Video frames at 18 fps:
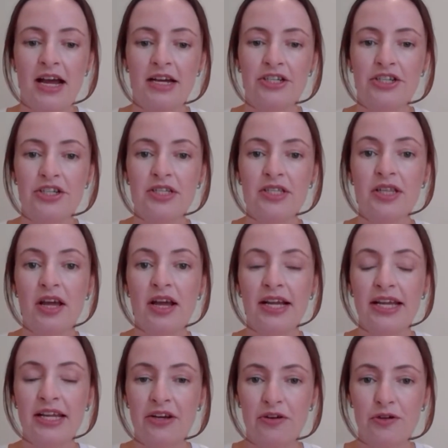Just
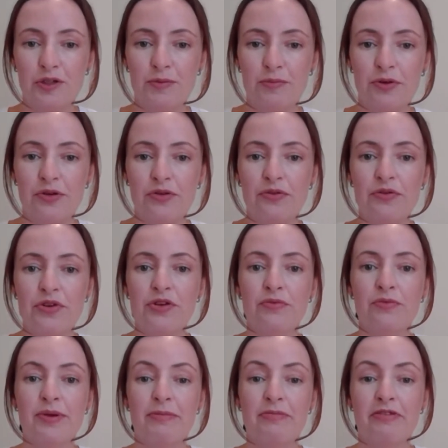like in hospital,
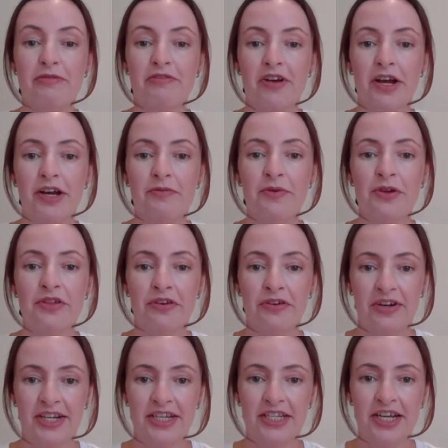you'll be provided with
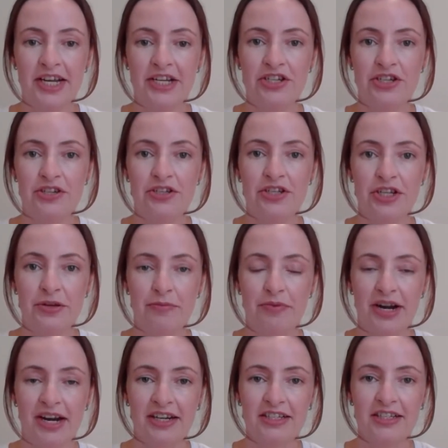orientation to your
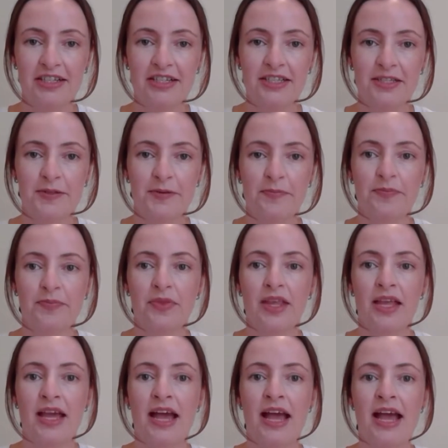practice.
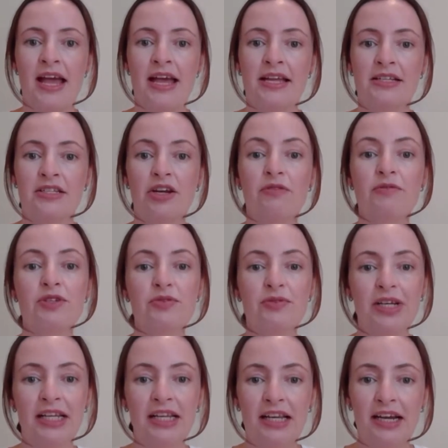And I was
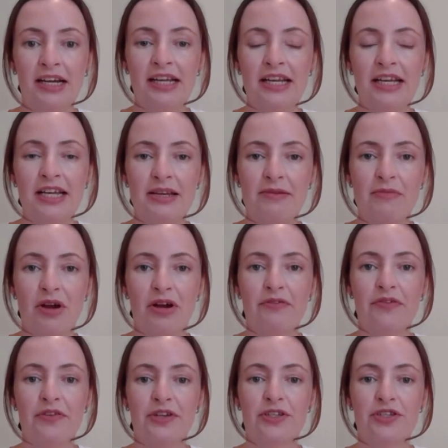really lucky in my
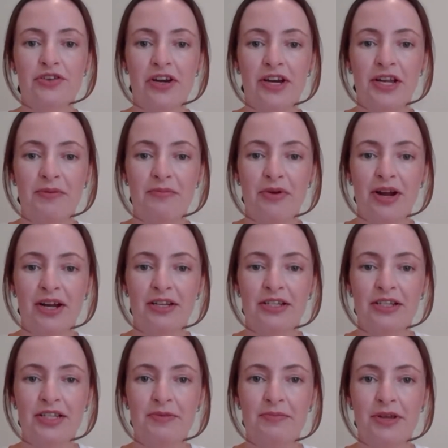first training
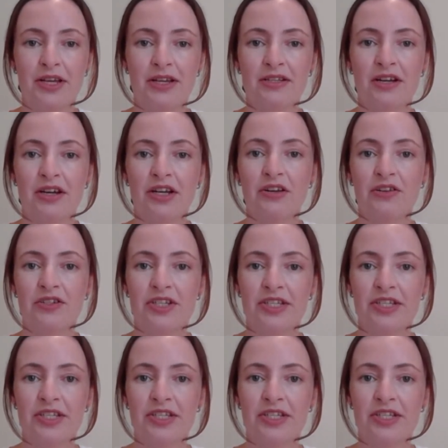practice because I got